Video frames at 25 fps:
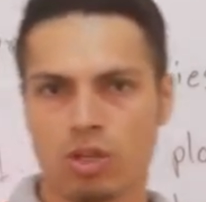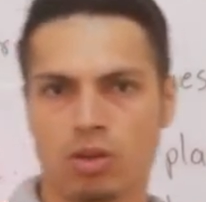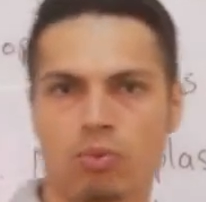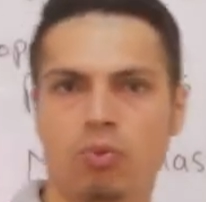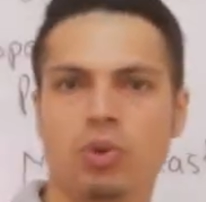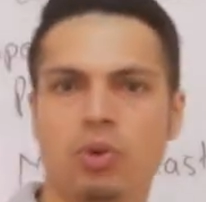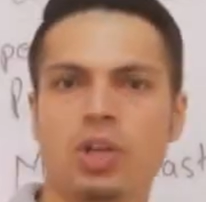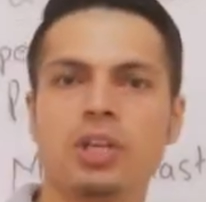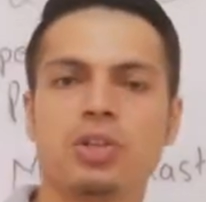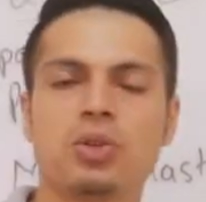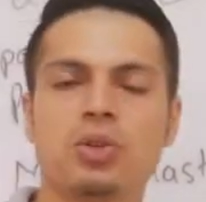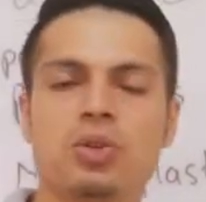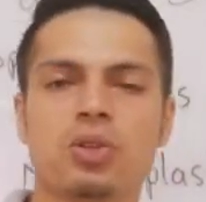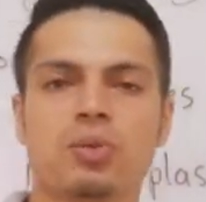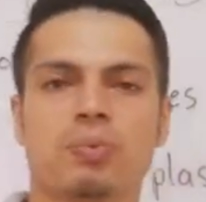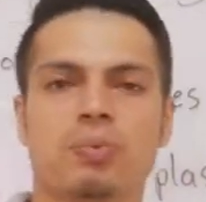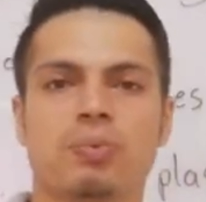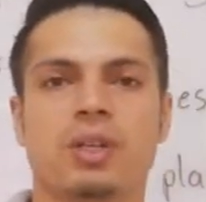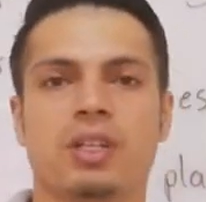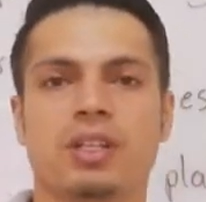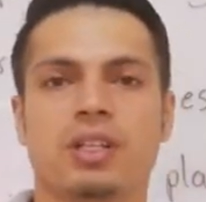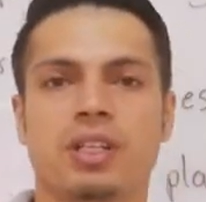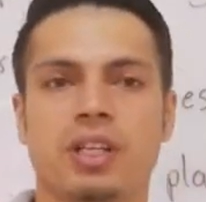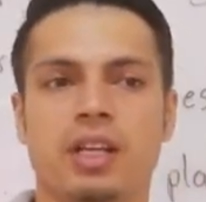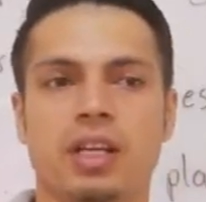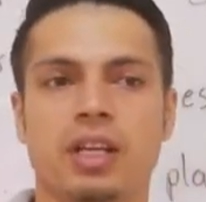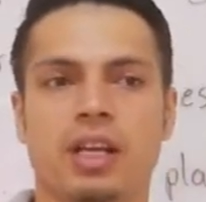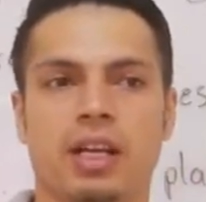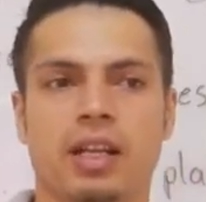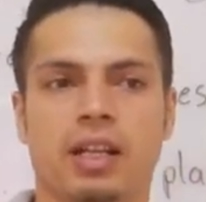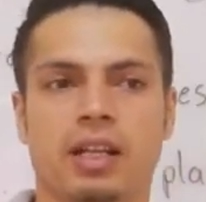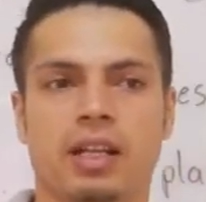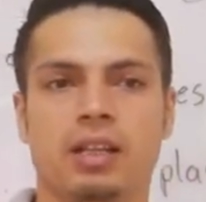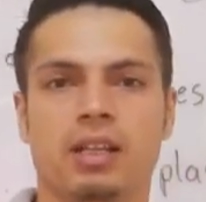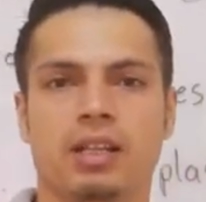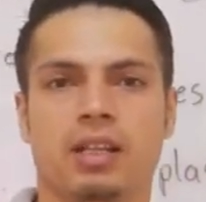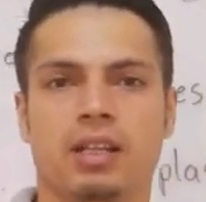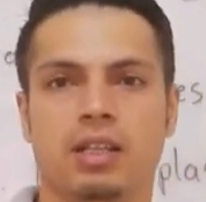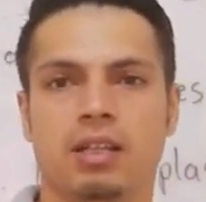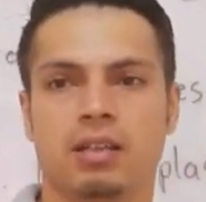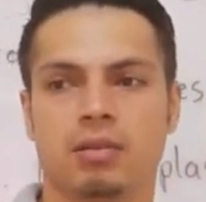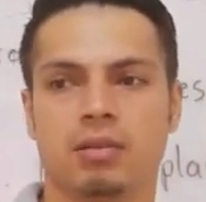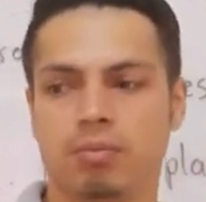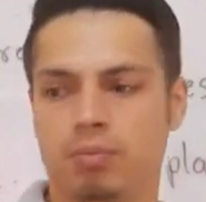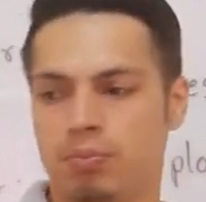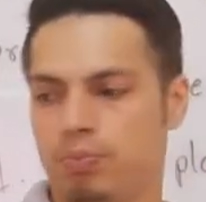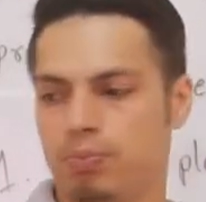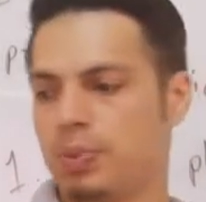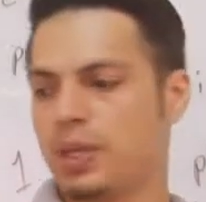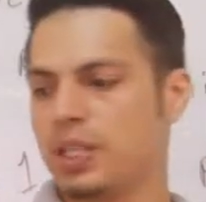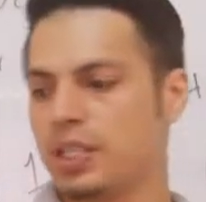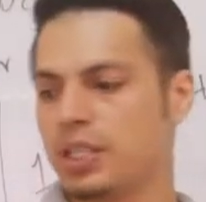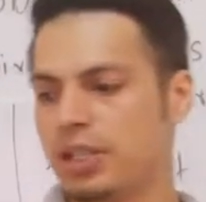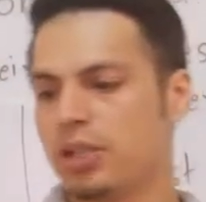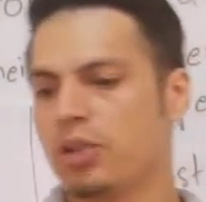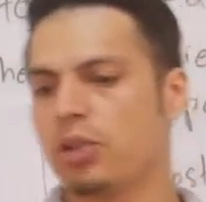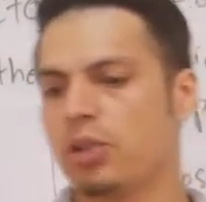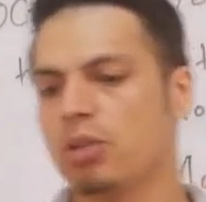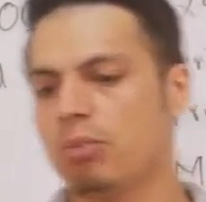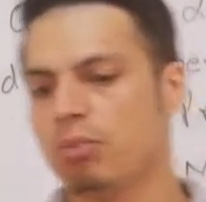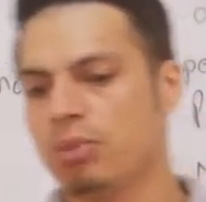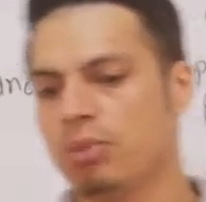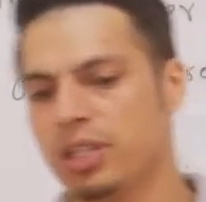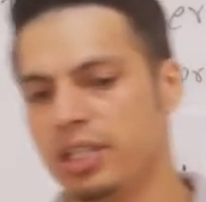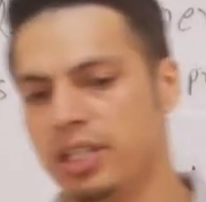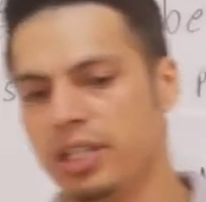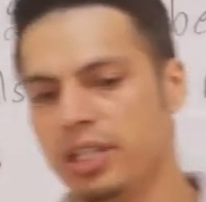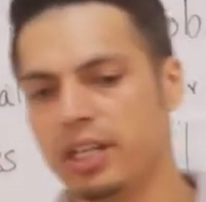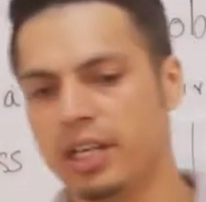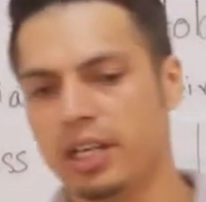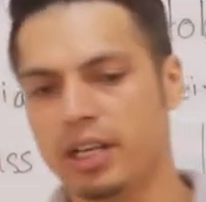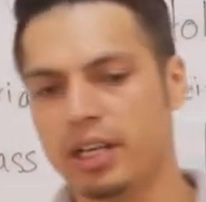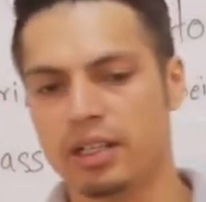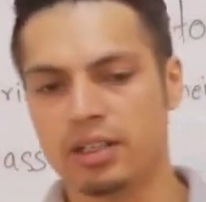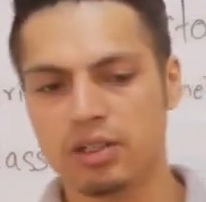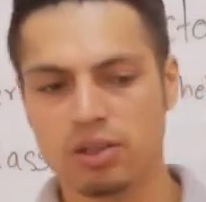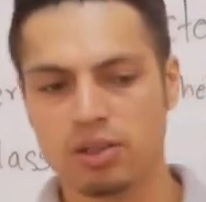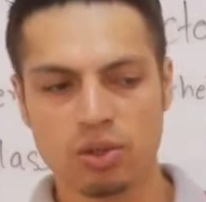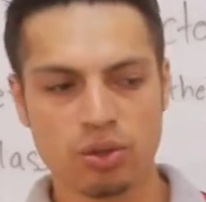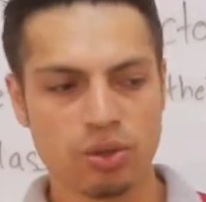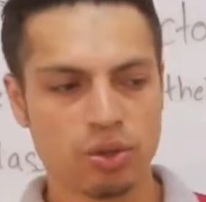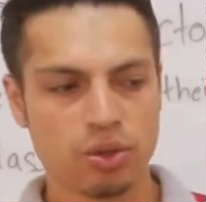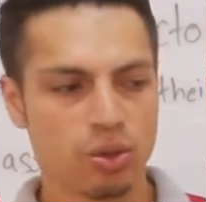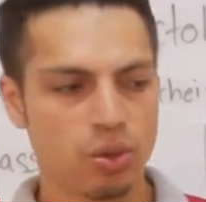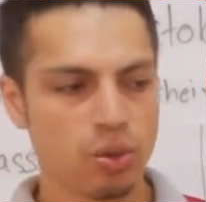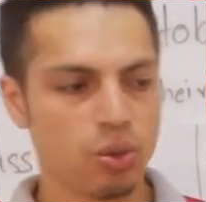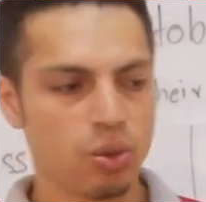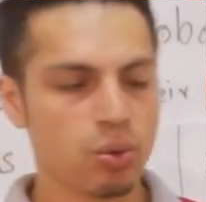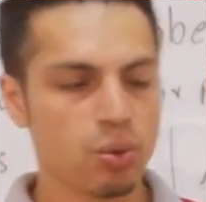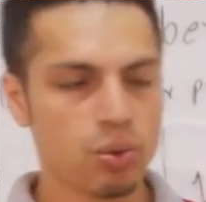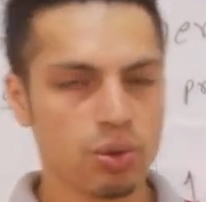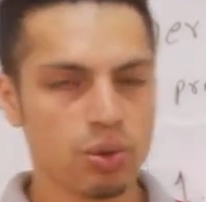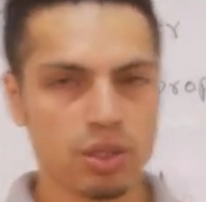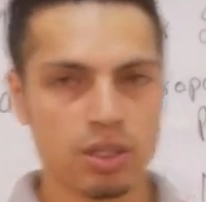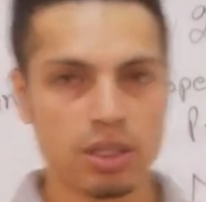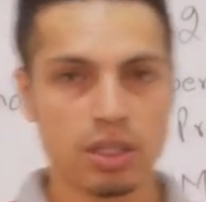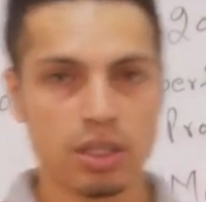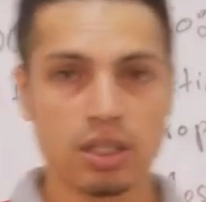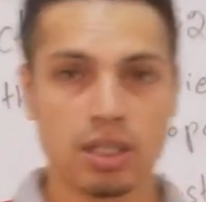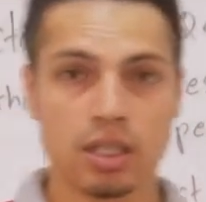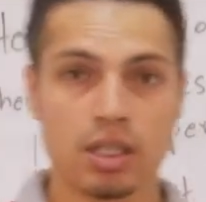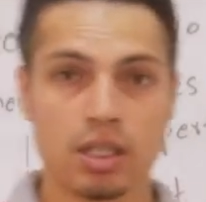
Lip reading: we use material, particular material to use.